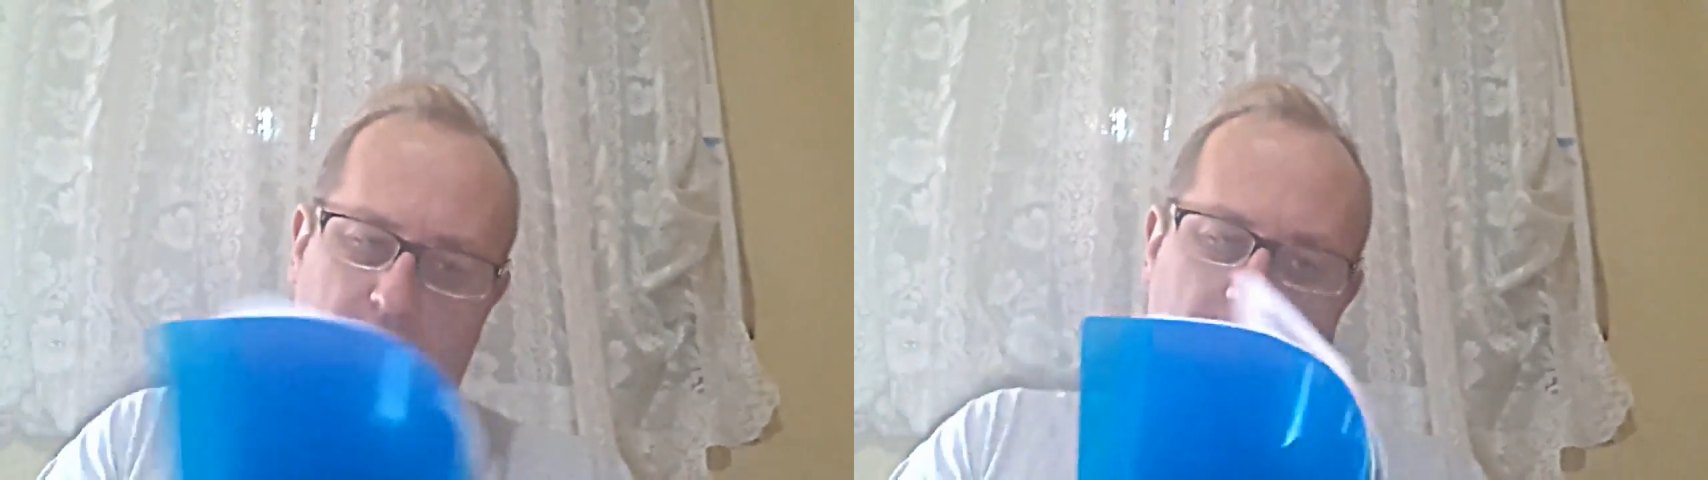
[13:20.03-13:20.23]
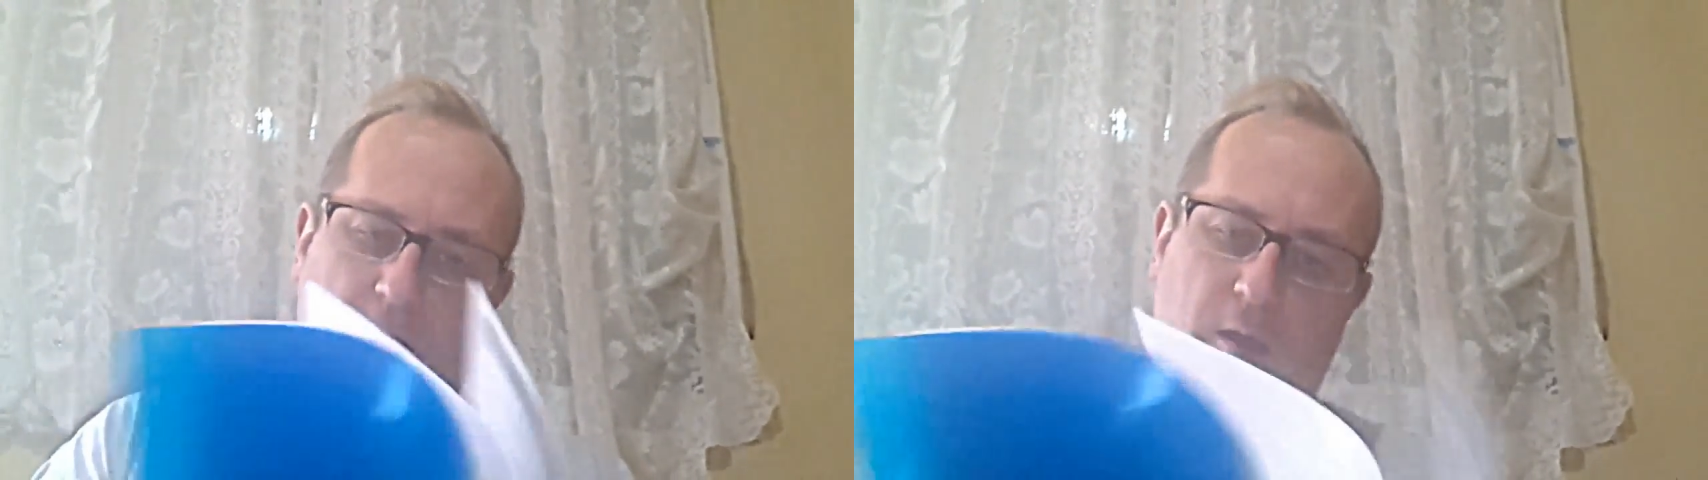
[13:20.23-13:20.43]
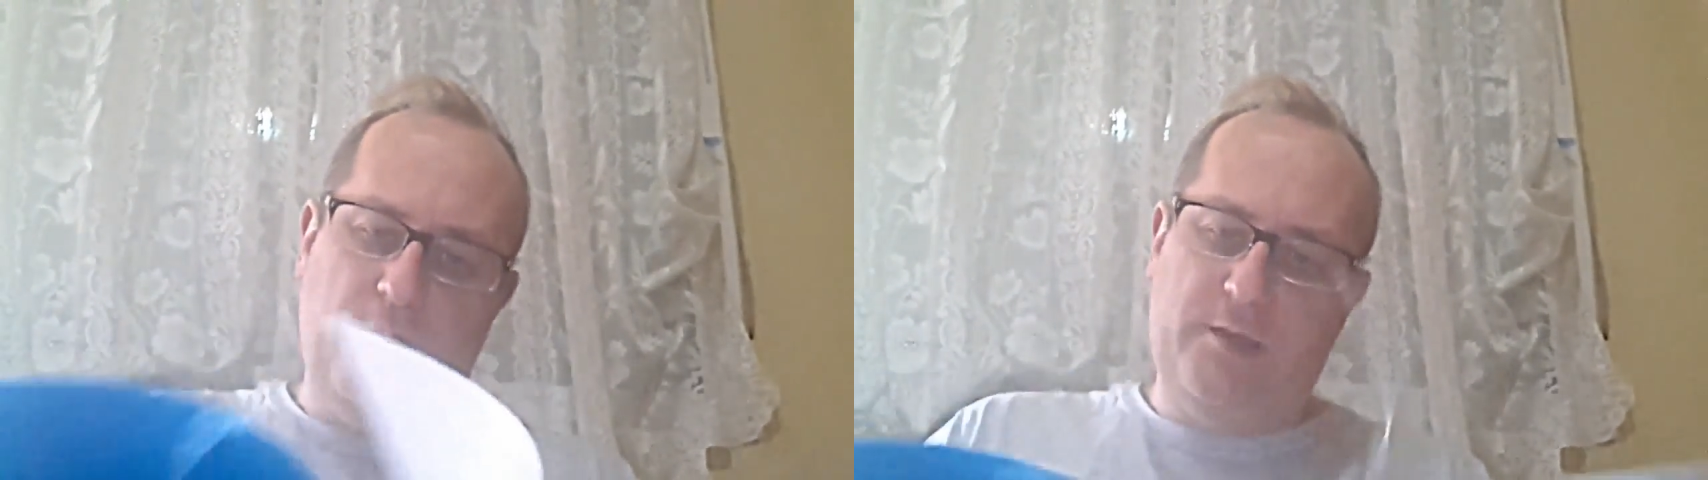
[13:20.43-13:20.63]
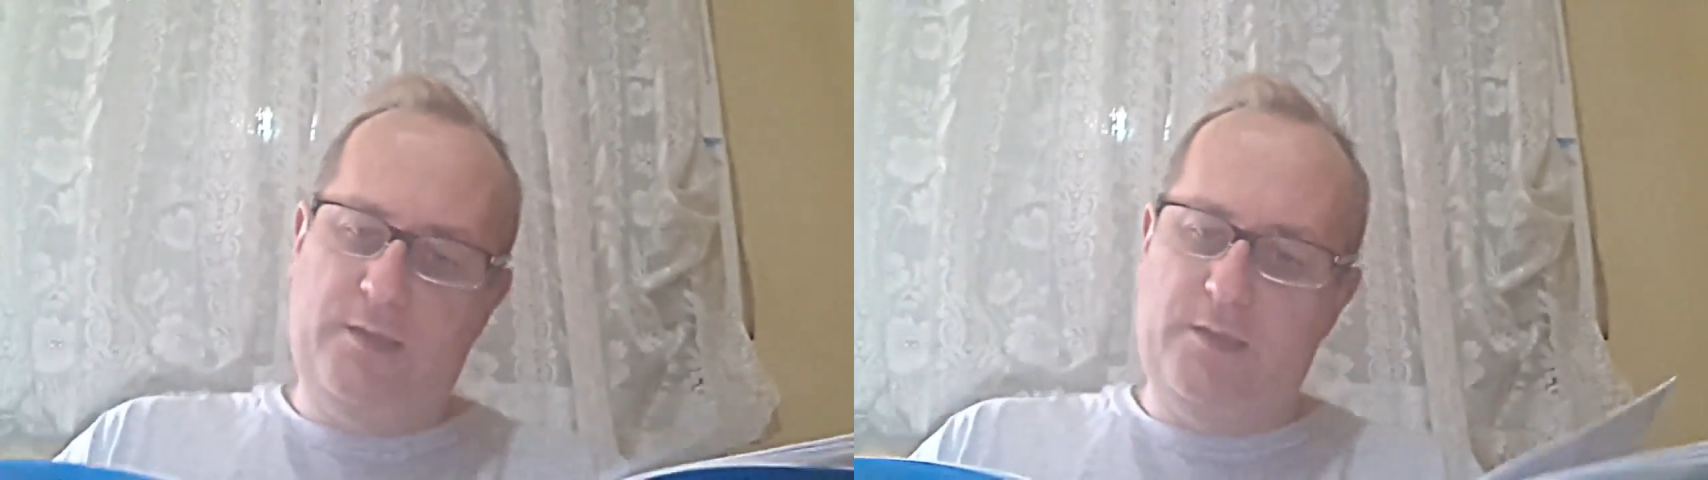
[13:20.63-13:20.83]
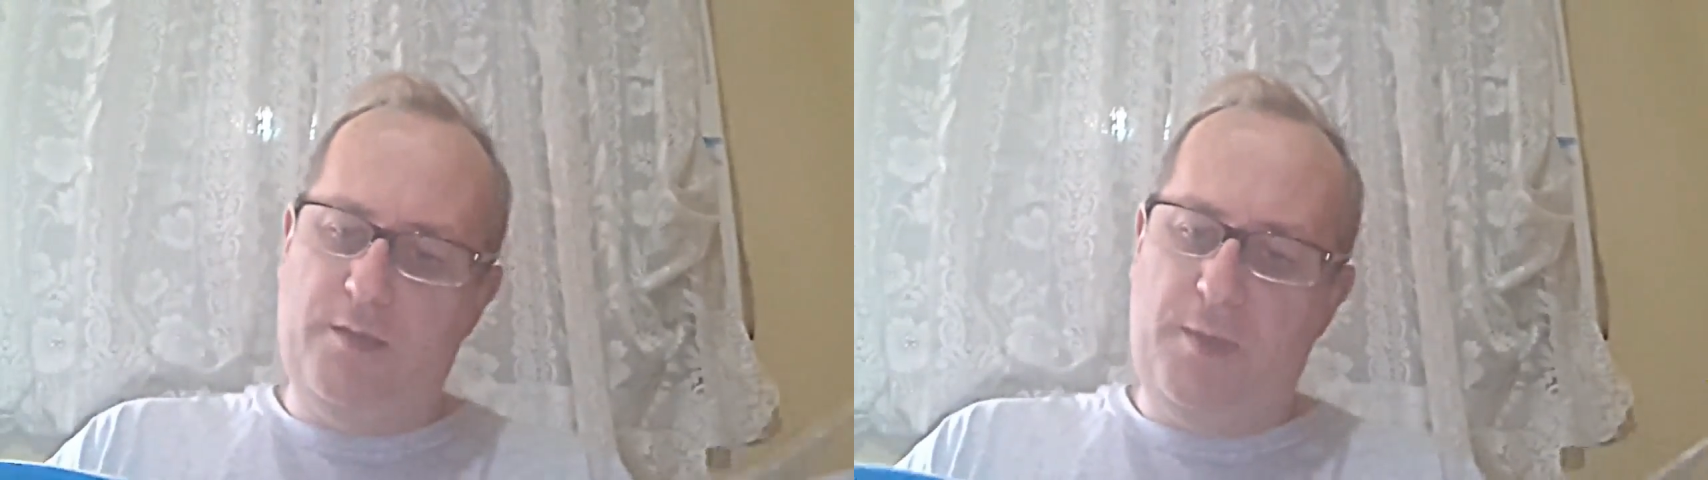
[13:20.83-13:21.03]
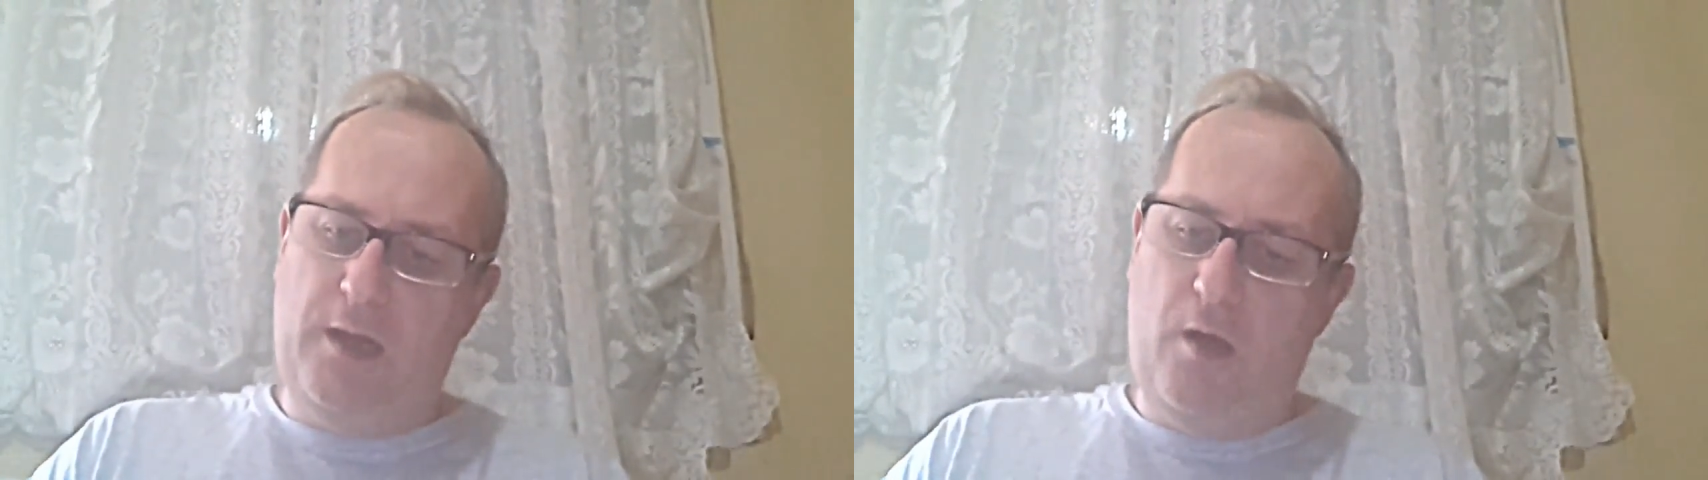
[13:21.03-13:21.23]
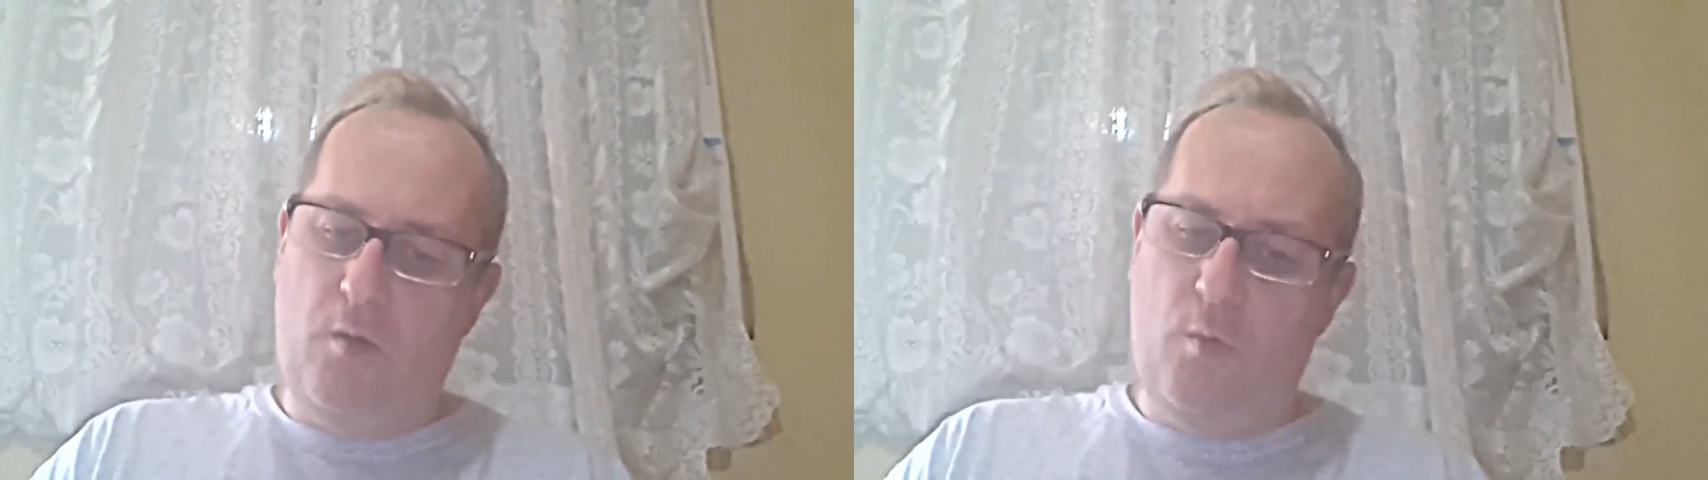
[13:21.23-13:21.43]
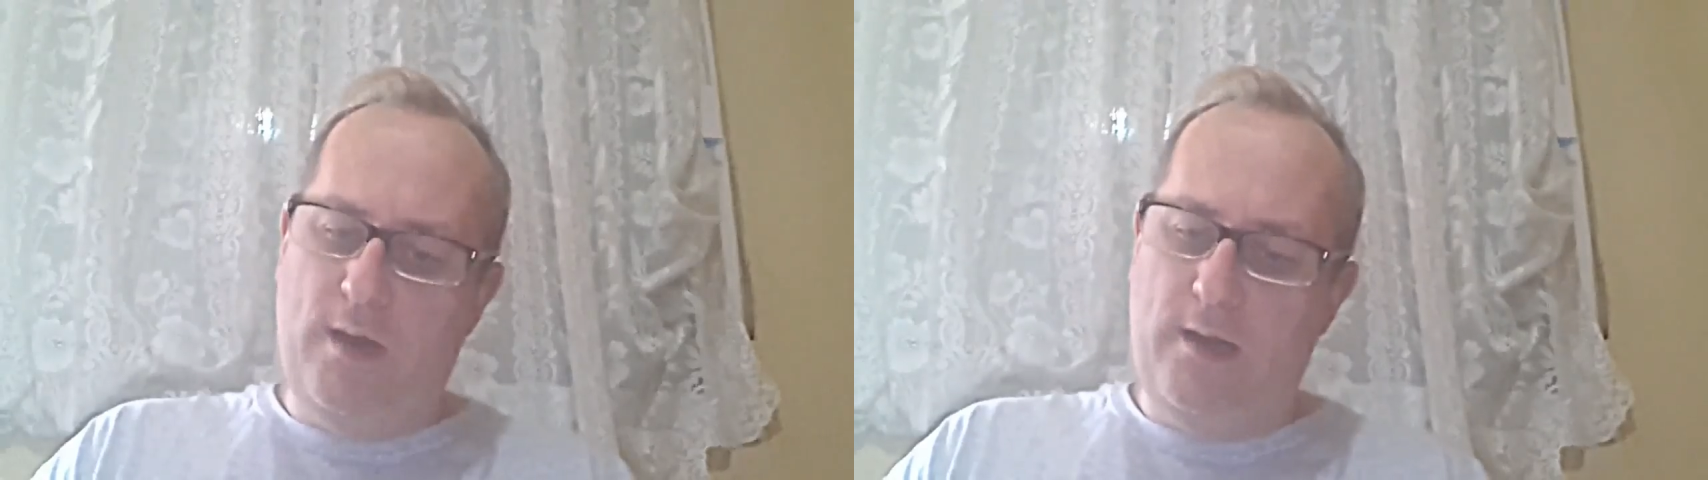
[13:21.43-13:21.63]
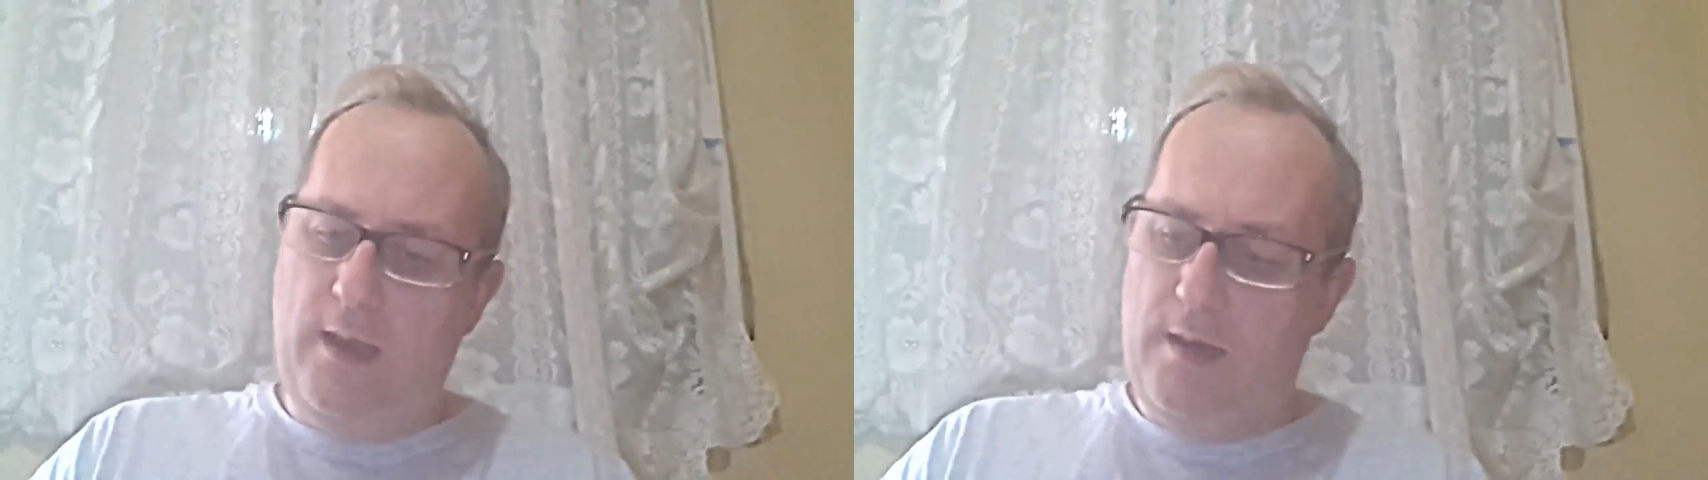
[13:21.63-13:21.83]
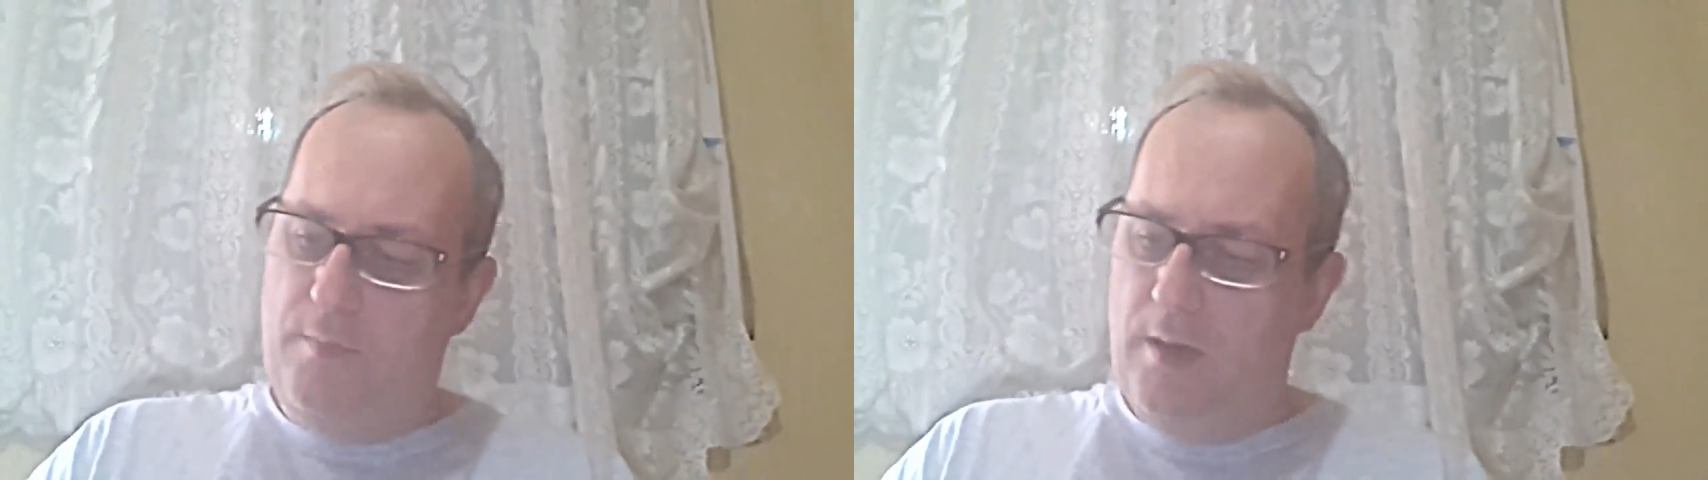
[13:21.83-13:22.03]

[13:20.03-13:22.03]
I know this is a bit long-winded,